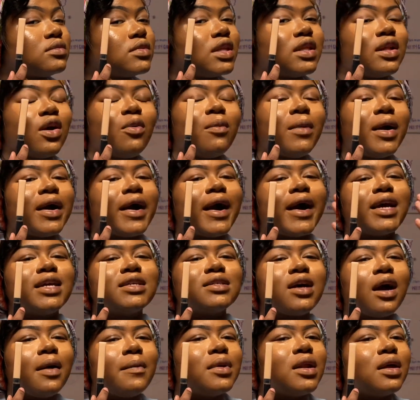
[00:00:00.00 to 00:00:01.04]
oh my god, it's
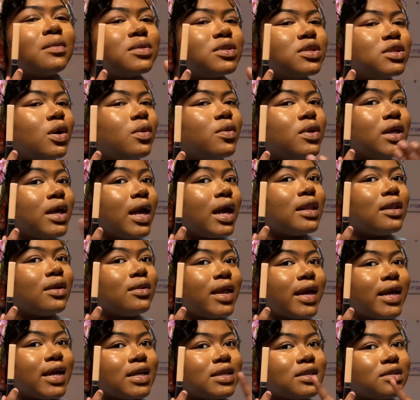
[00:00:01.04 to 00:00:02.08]
coming up so yellow.
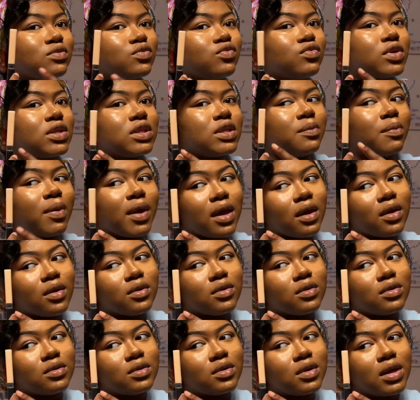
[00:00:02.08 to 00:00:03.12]
Like, it's really
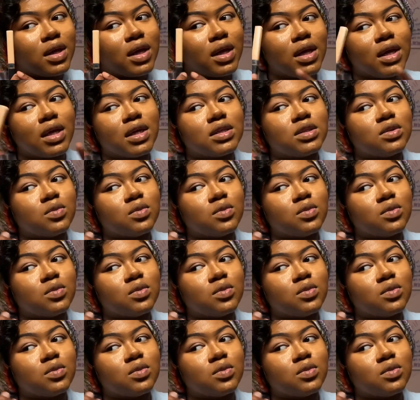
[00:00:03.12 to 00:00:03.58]
pale. It's